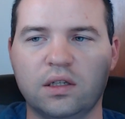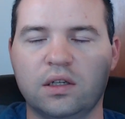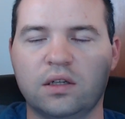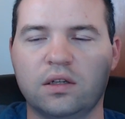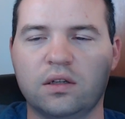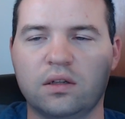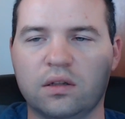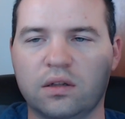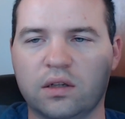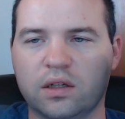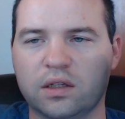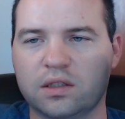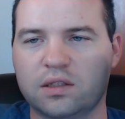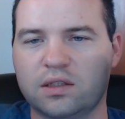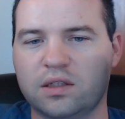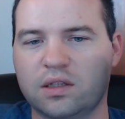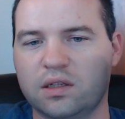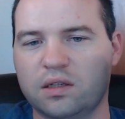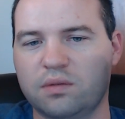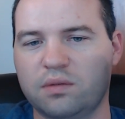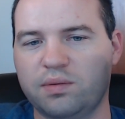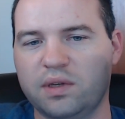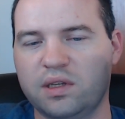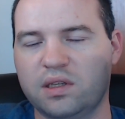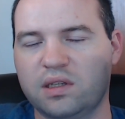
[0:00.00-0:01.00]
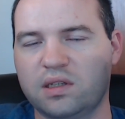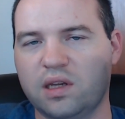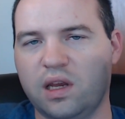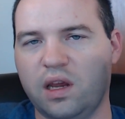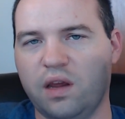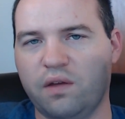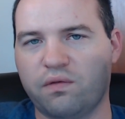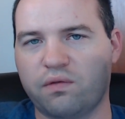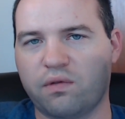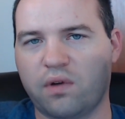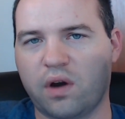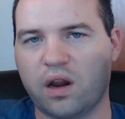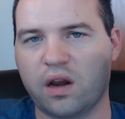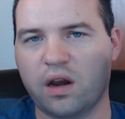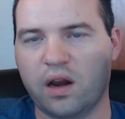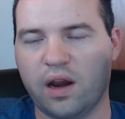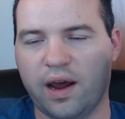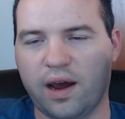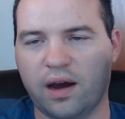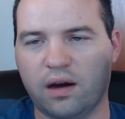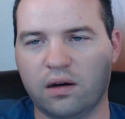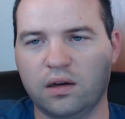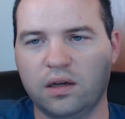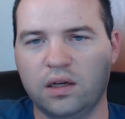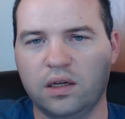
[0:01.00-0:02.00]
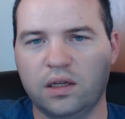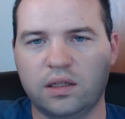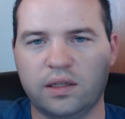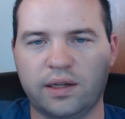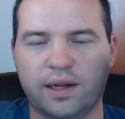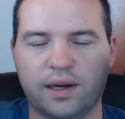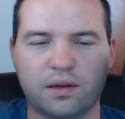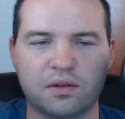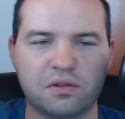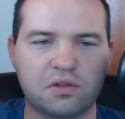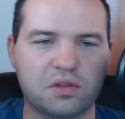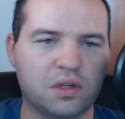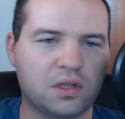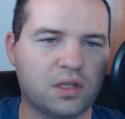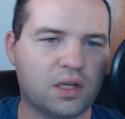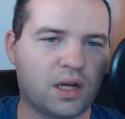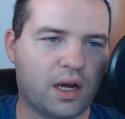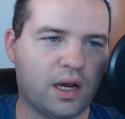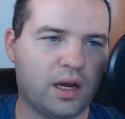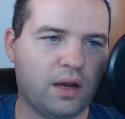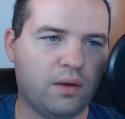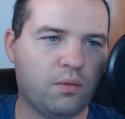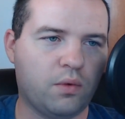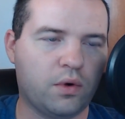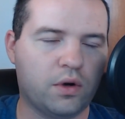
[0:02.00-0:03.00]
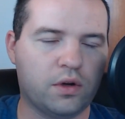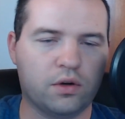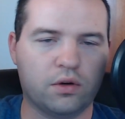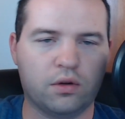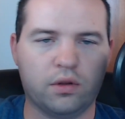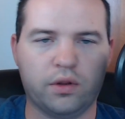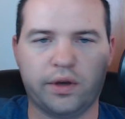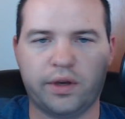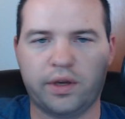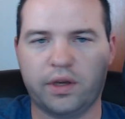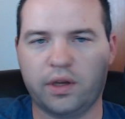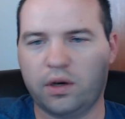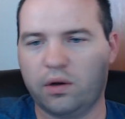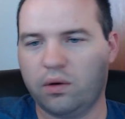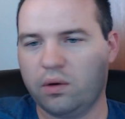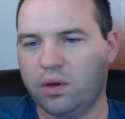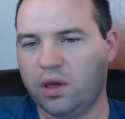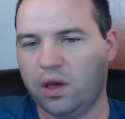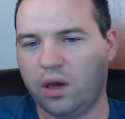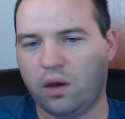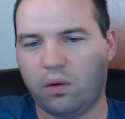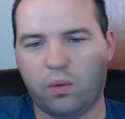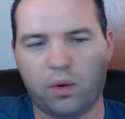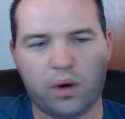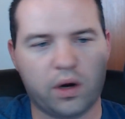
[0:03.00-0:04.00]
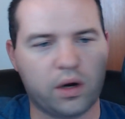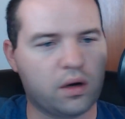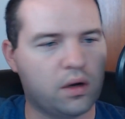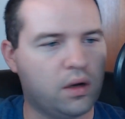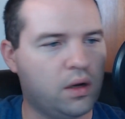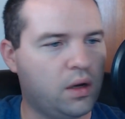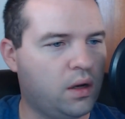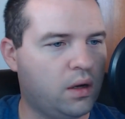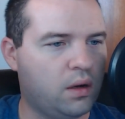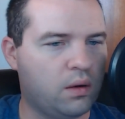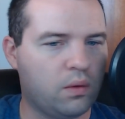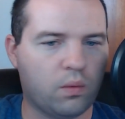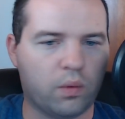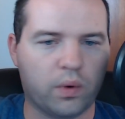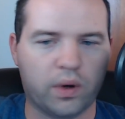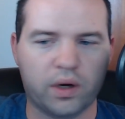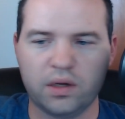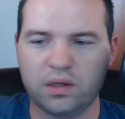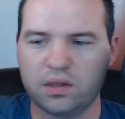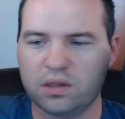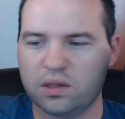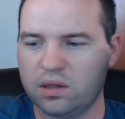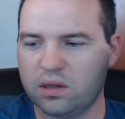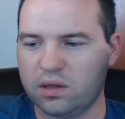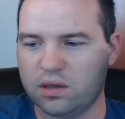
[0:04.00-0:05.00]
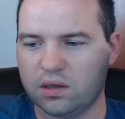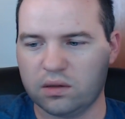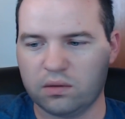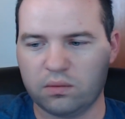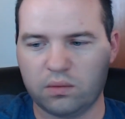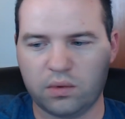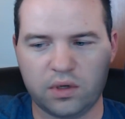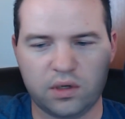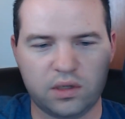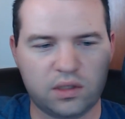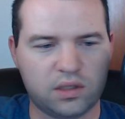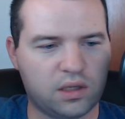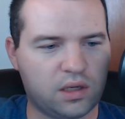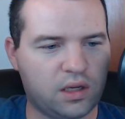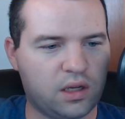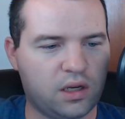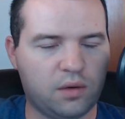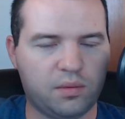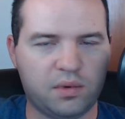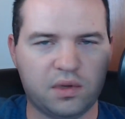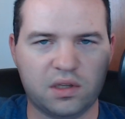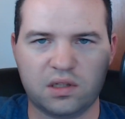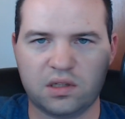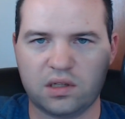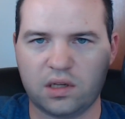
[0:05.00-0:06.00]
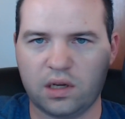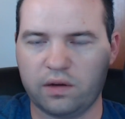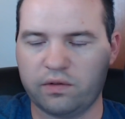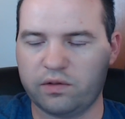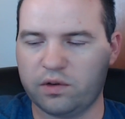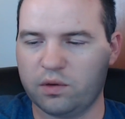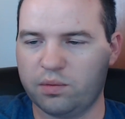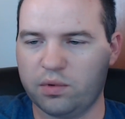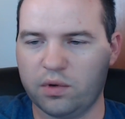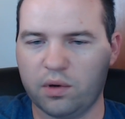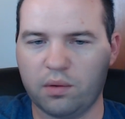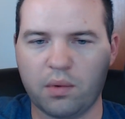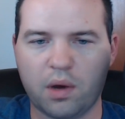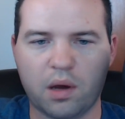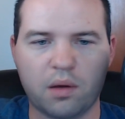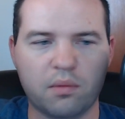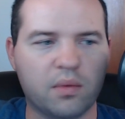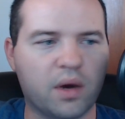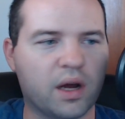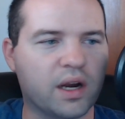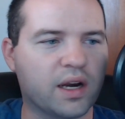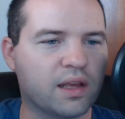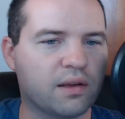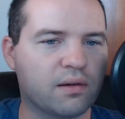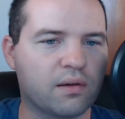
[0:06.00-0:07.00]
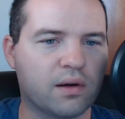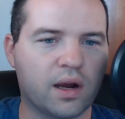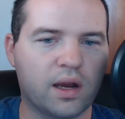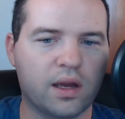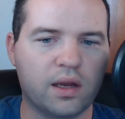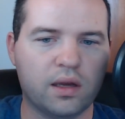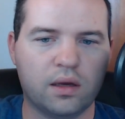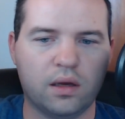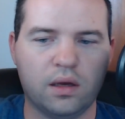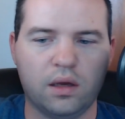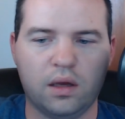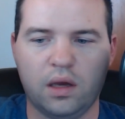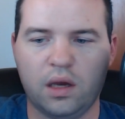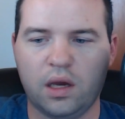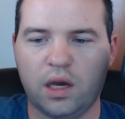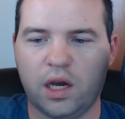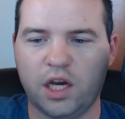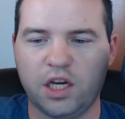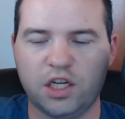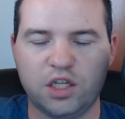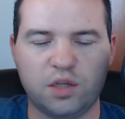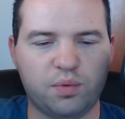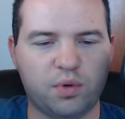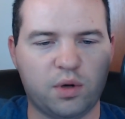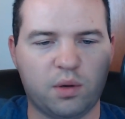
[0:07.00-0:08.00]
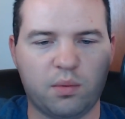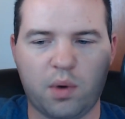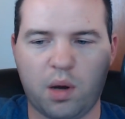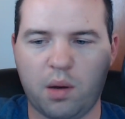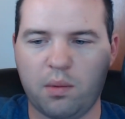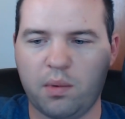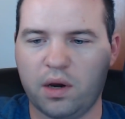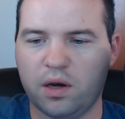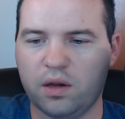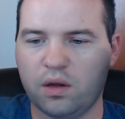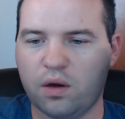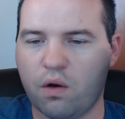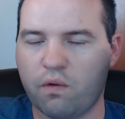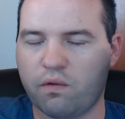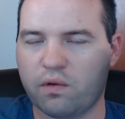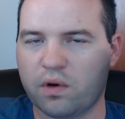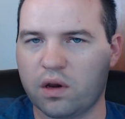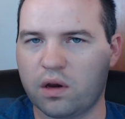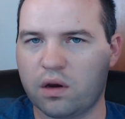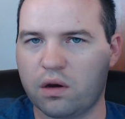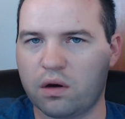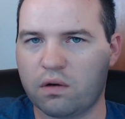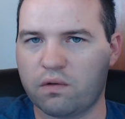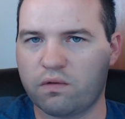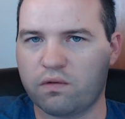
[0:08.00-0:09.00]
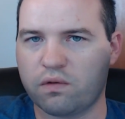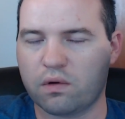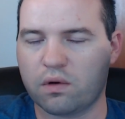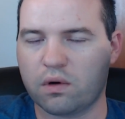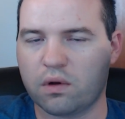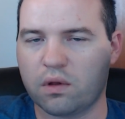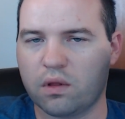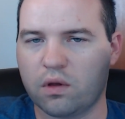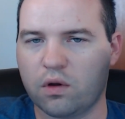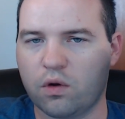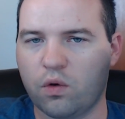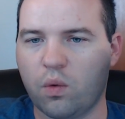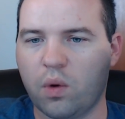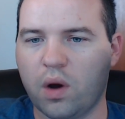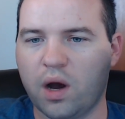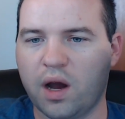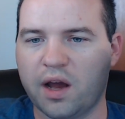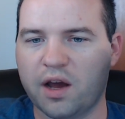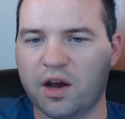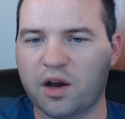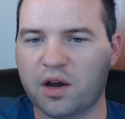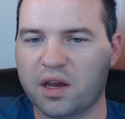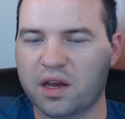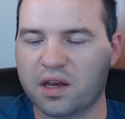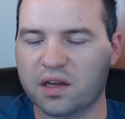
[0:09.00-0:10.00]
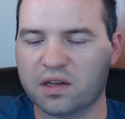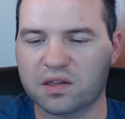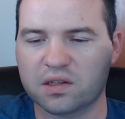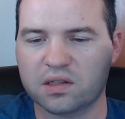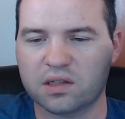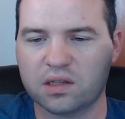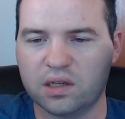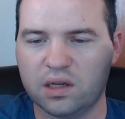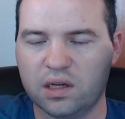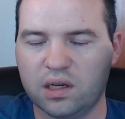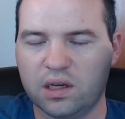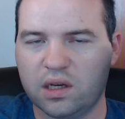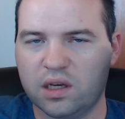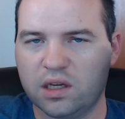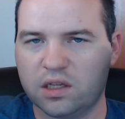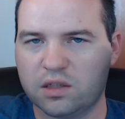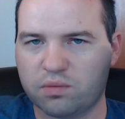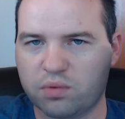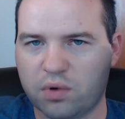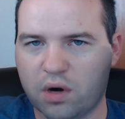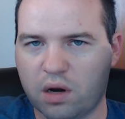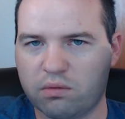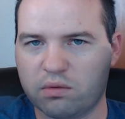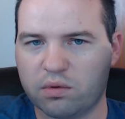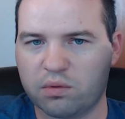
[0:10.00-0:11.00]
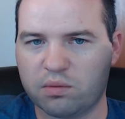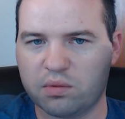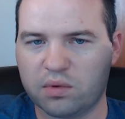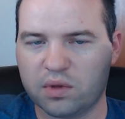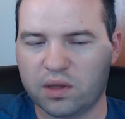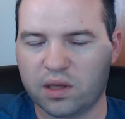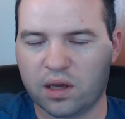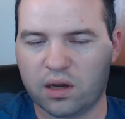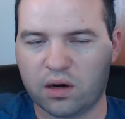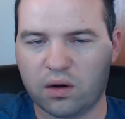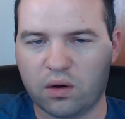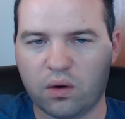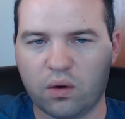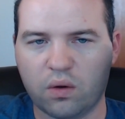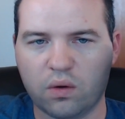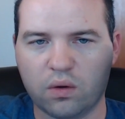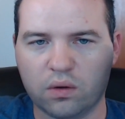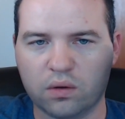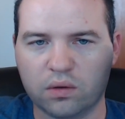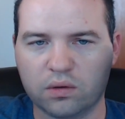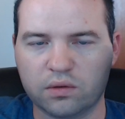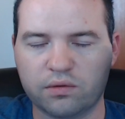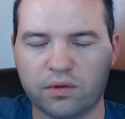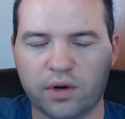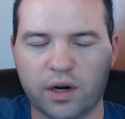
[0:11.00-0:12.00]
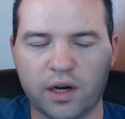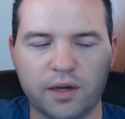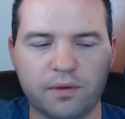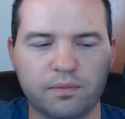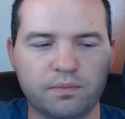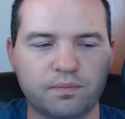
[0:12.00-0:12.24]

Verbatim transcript: Let's just be safe right now. Now's the time where you're looking, okay, where, where's the, where's it gonna be safe to put my money, right? I should put my money over here for a little while because it's probably gonna hold, right?